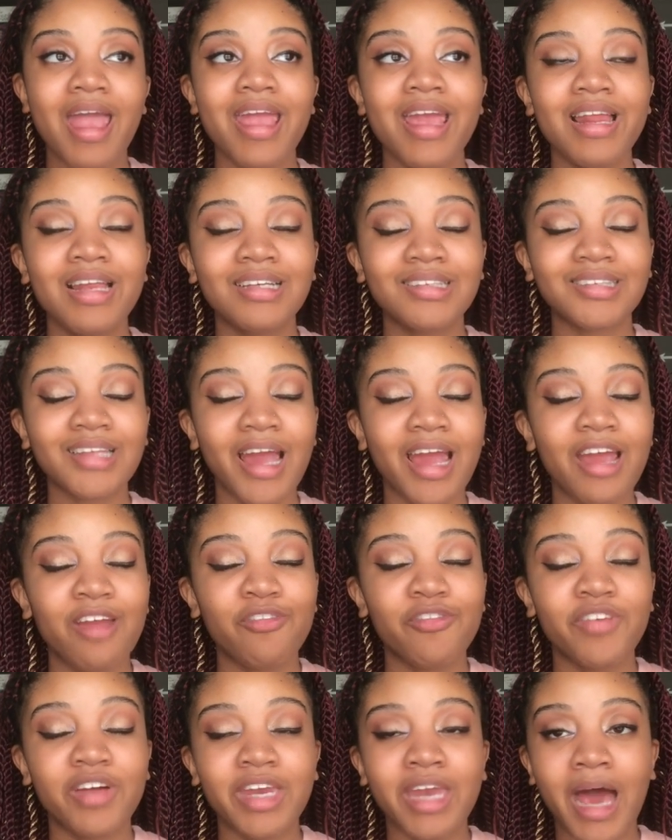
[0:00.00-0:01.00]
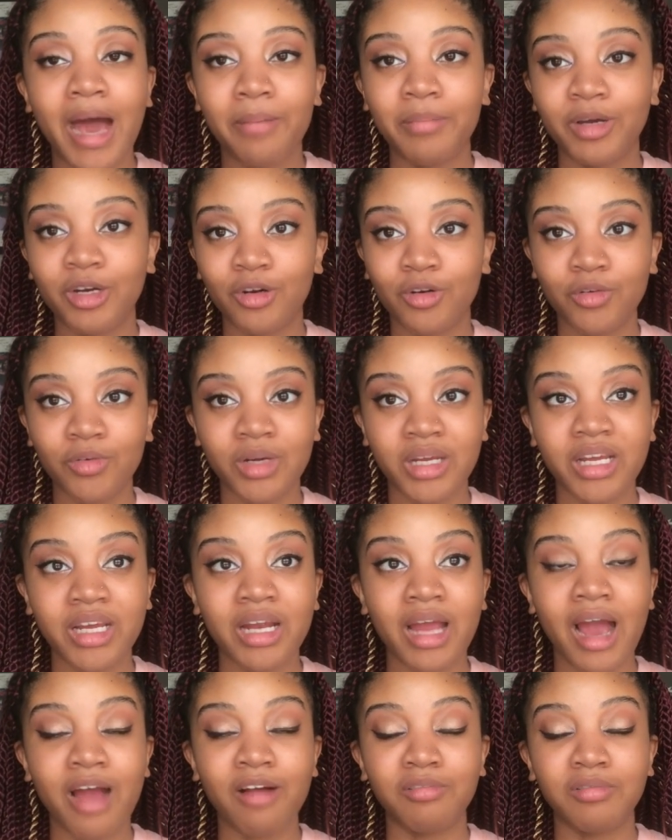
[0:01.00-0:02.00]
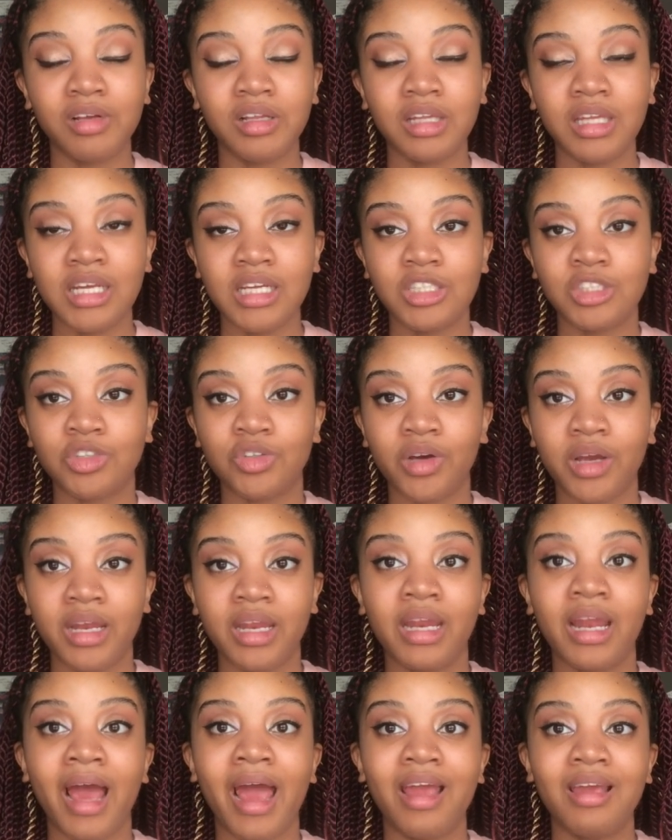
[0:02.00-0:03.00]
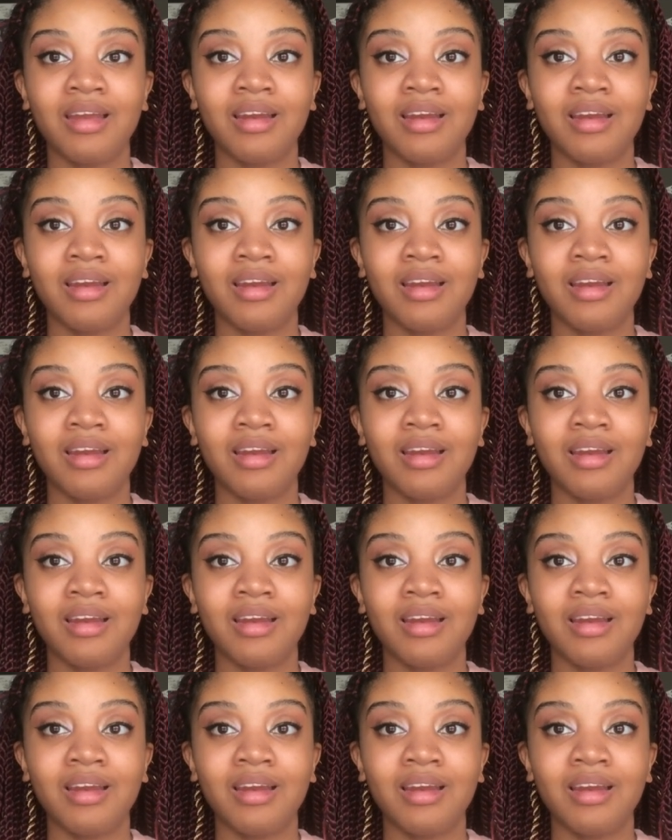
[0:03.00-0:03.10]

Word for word: it is a phenomenal read I really enjoyed it I